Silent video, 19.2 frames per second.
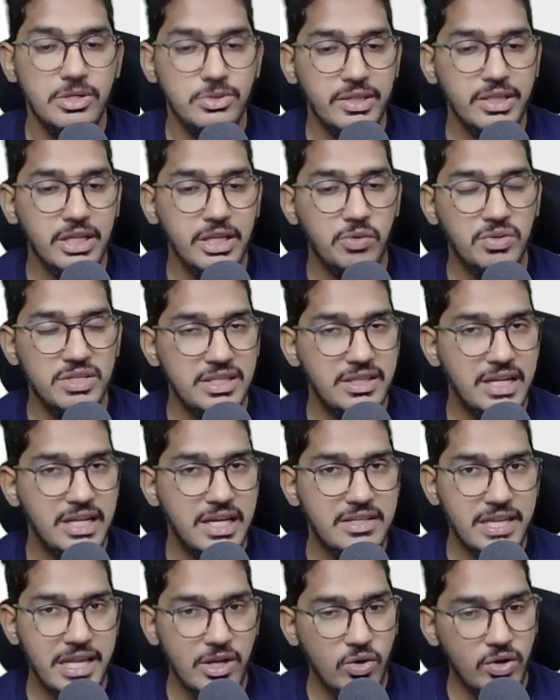So in the question, they
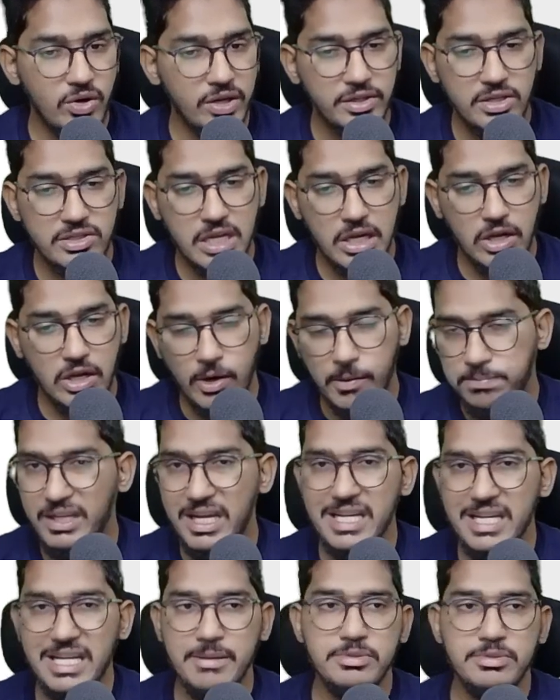are saying auditor shall
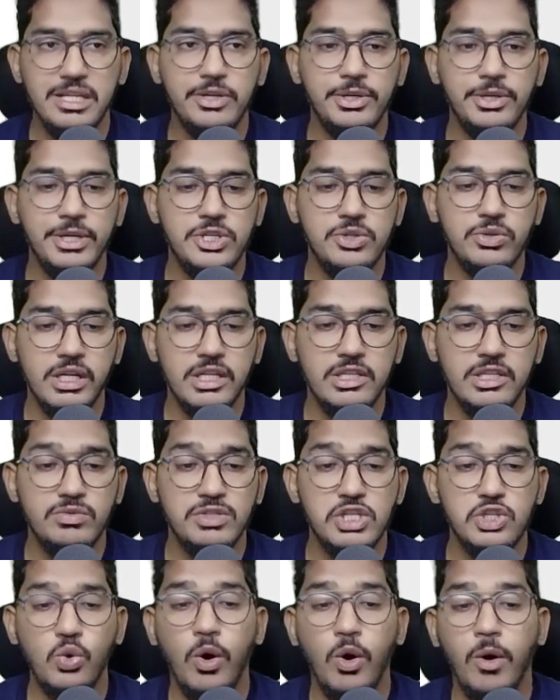obtain absolute assurance,
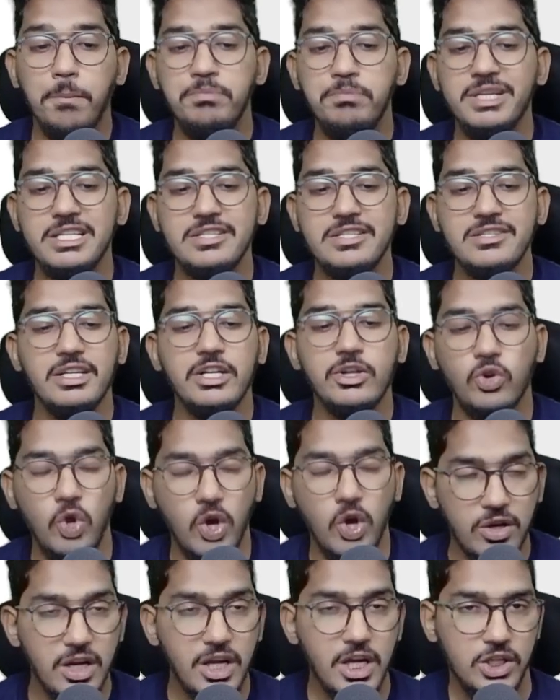which is obviously
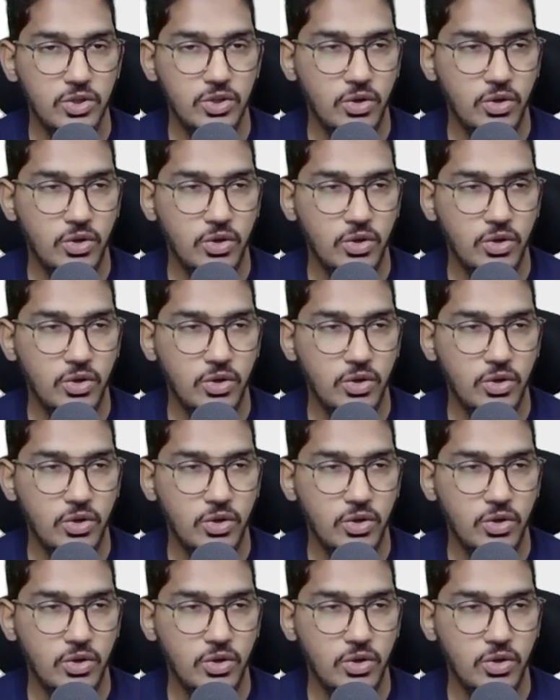wrong.